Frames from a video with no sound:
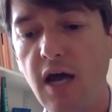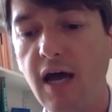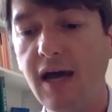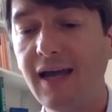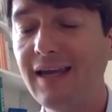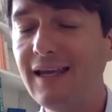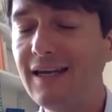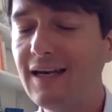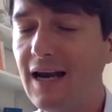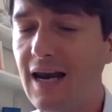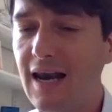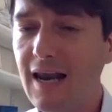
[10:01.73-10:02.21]

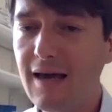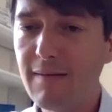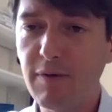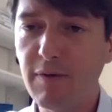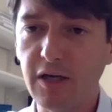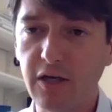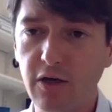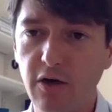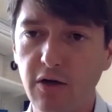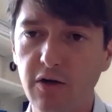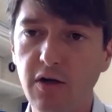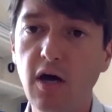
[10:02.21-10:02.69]
in
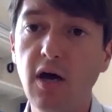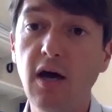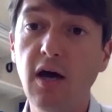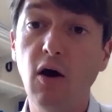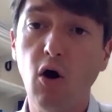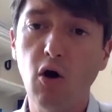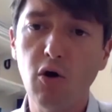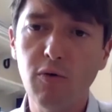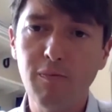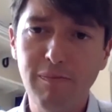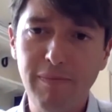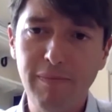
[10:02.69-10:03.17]
Lebanon,
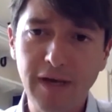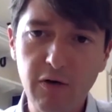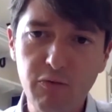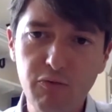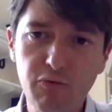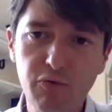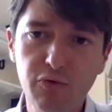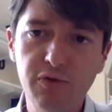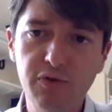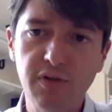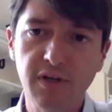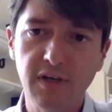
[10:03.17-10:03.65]
on
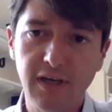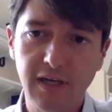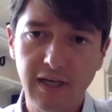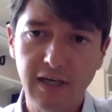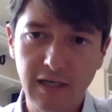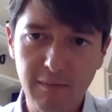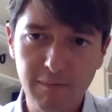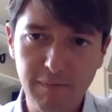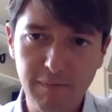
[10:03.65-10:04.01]
Beirut in